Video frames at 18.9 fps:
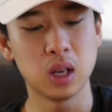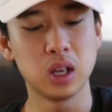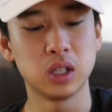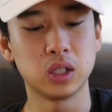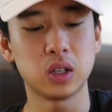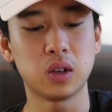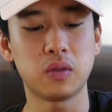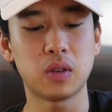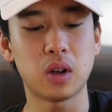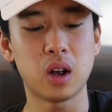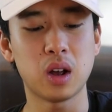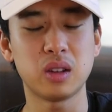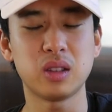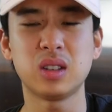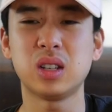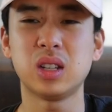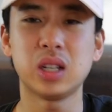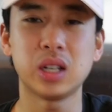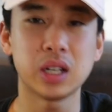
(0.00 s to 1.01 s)
so far,
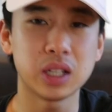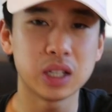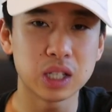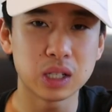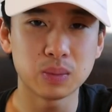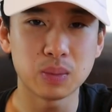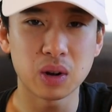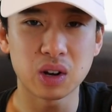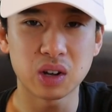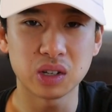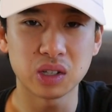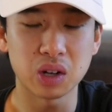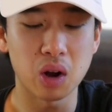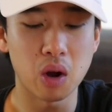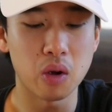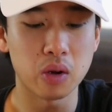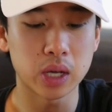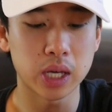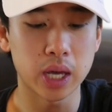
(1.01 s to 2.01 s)
these burgers
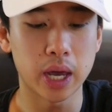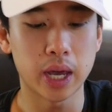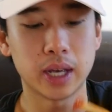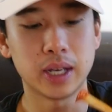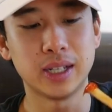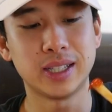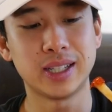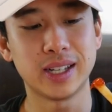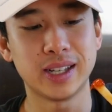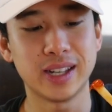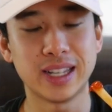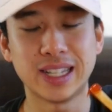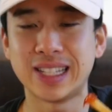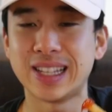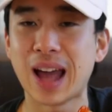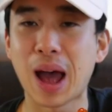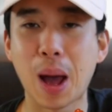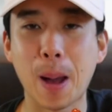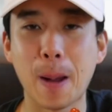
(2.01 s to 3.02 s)
are okay. It's
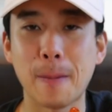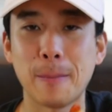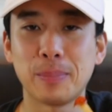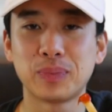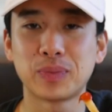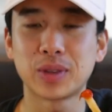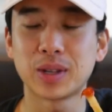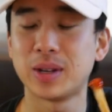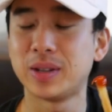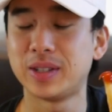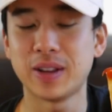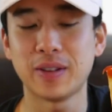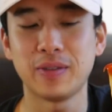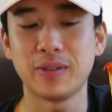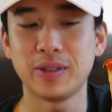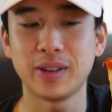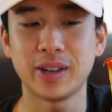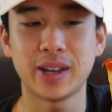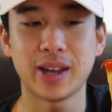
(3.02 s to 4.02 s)
not,
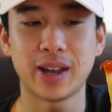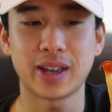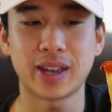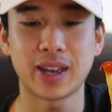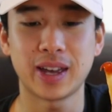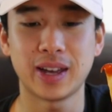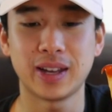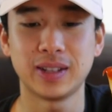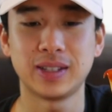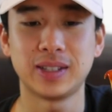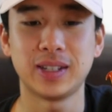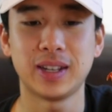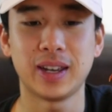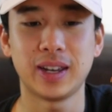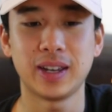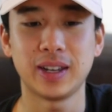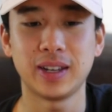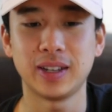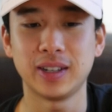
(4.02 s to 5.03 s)
definitely, I can't
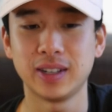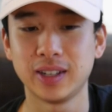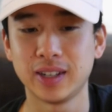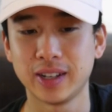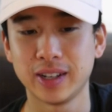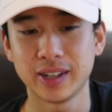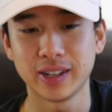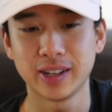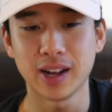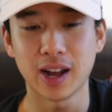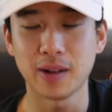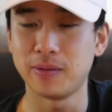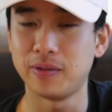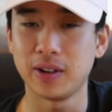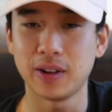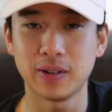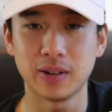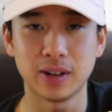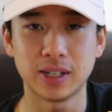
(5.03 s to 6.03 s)
say I
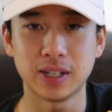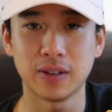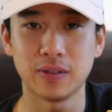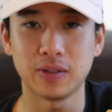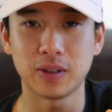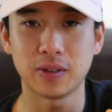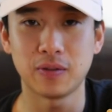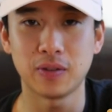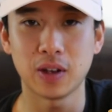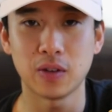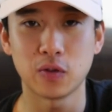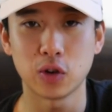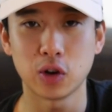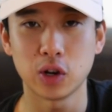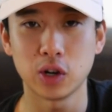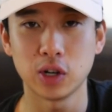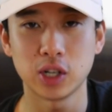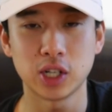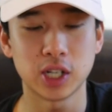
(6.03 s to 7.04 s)
definitely
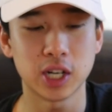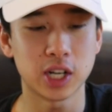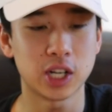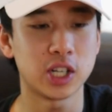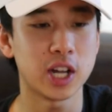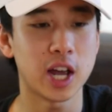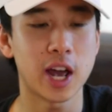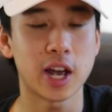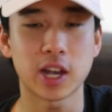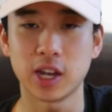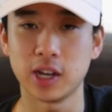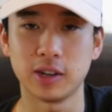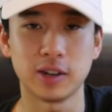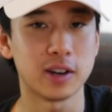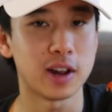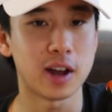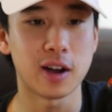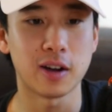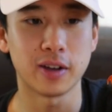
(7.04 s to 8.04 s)
favor Shake Shack,
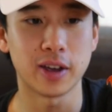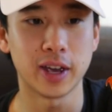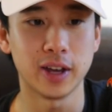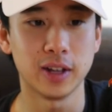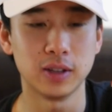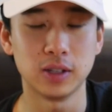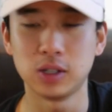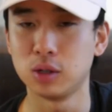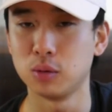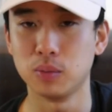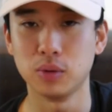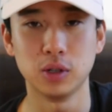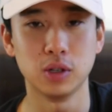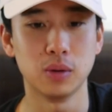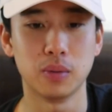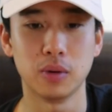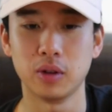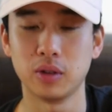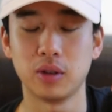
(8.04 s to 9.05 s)
In-N-Out, and Super
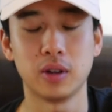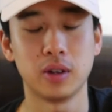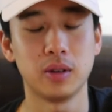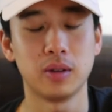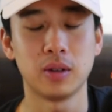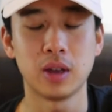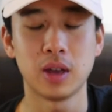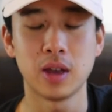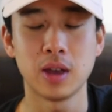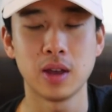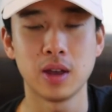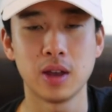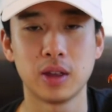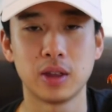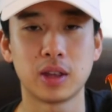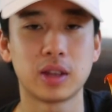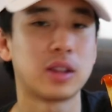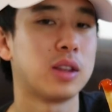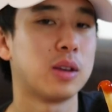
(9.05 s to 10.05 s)
Duper. I
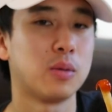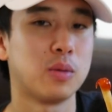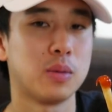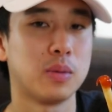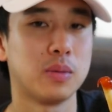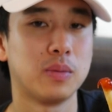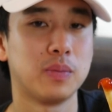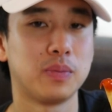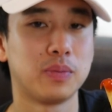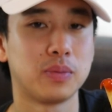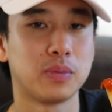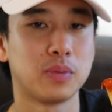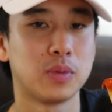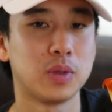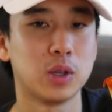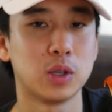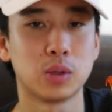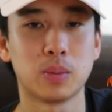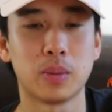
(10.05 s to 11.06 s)
think
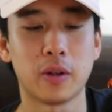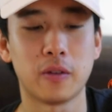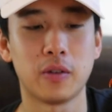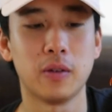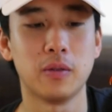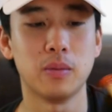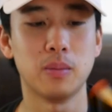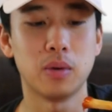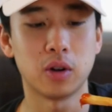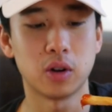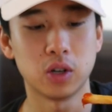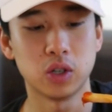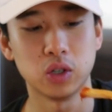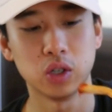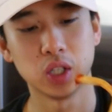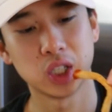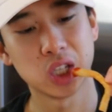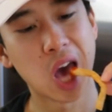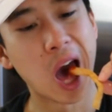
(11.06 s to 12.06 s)
those are my favorite burger
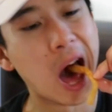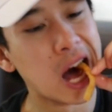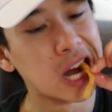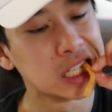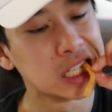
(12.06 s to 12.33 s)
joints.